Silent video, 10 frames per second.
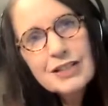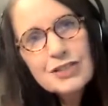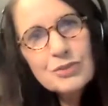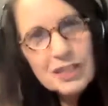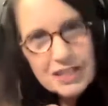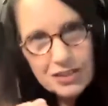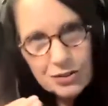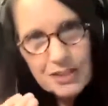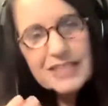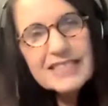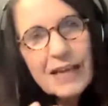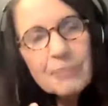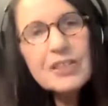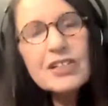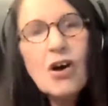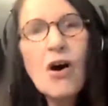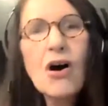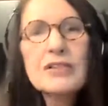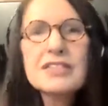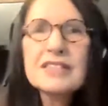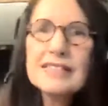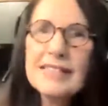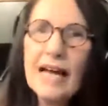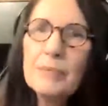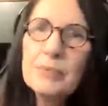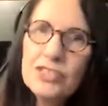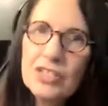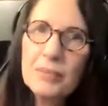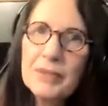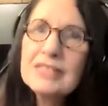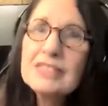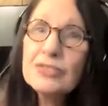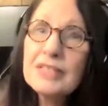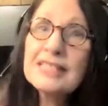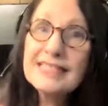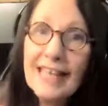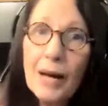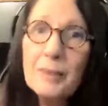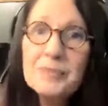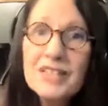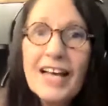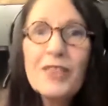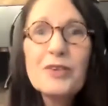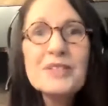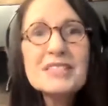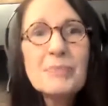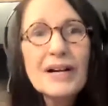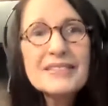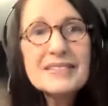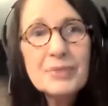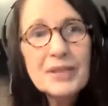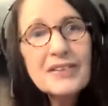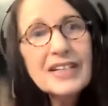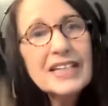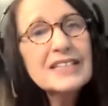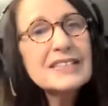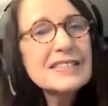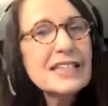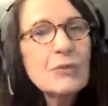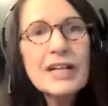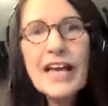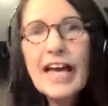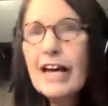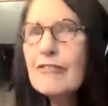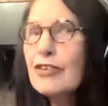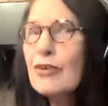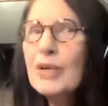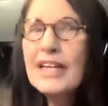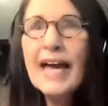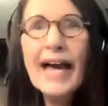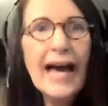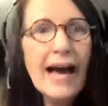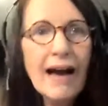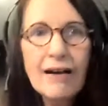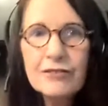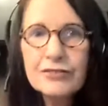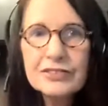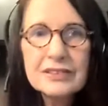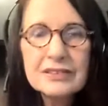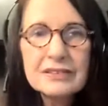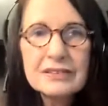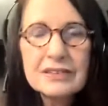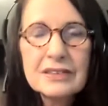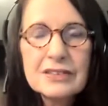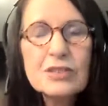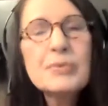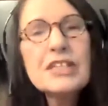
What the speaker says: So to accept the call to discipleship is to accept the responsibility to see whatever we have to be